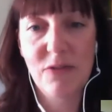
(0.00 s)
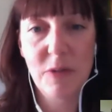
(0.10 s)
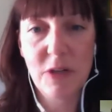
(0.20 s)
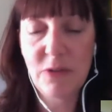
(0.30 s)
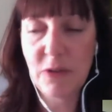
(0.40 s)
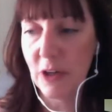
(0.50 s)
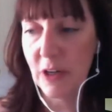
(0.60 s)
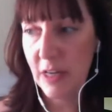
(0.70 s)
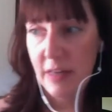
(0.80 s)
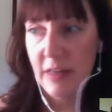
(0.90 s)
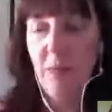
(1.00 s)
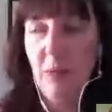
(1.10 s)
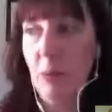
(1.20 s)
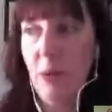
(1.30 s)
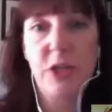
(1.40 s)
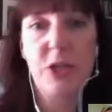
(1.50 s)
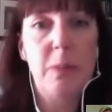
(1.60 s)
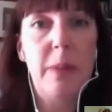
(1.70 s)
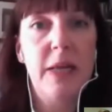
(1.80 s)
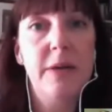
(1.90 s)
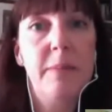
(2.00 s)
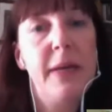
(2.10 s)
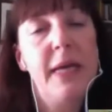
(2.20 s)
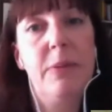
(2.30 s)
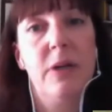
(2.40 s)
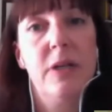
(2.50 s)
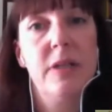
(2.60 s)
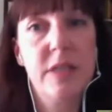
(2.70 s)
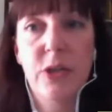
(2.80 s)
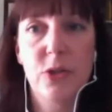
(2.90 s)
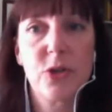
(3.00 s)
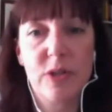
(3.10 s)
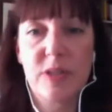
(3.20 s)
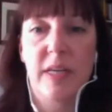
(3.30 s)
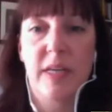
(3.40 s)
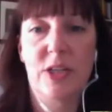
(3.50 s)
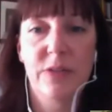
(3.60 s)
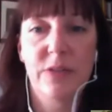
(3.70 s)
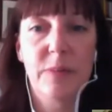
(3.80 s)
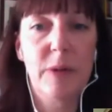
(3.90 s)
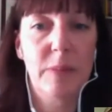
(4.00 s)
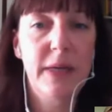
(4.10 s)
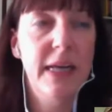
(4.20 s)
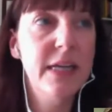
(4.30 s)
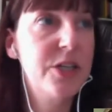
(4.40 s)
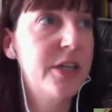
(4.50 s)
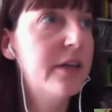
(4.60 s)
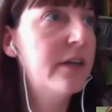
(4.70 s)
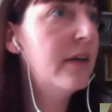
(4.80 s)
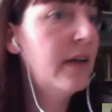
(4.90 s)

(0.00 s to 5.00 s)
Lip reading: I mean, if you've got 1.2 billion people, it's a huge cross-section of the population.